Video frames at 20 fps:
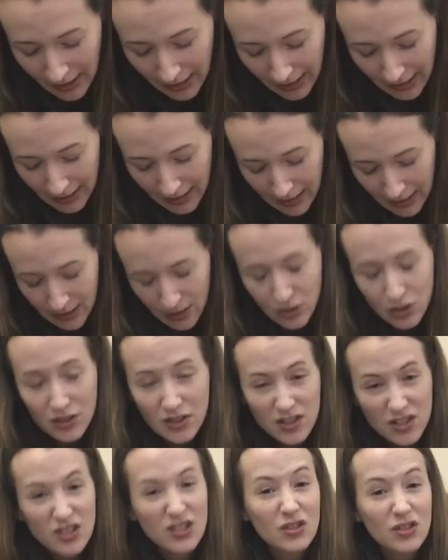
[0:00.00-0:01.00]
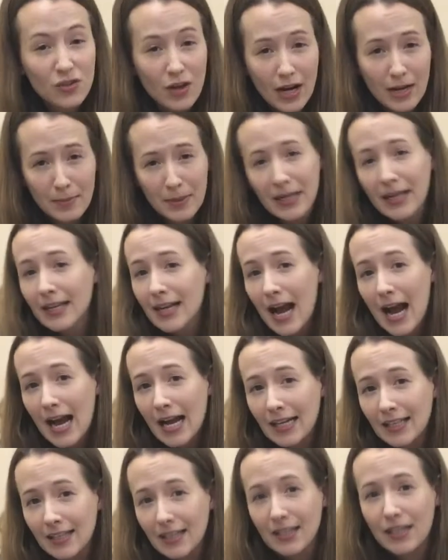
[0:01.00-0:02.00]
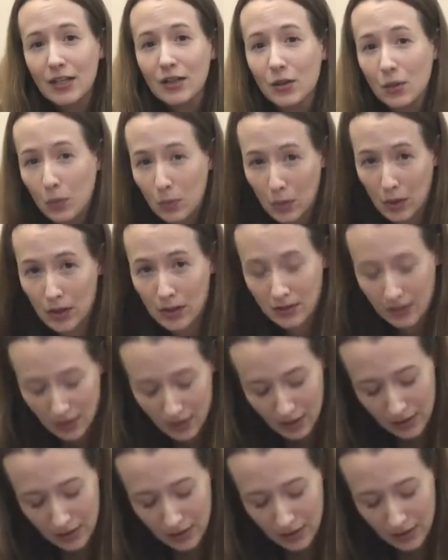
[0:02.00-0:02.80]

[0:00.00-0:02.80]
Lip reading: and just describing and highlighting the word.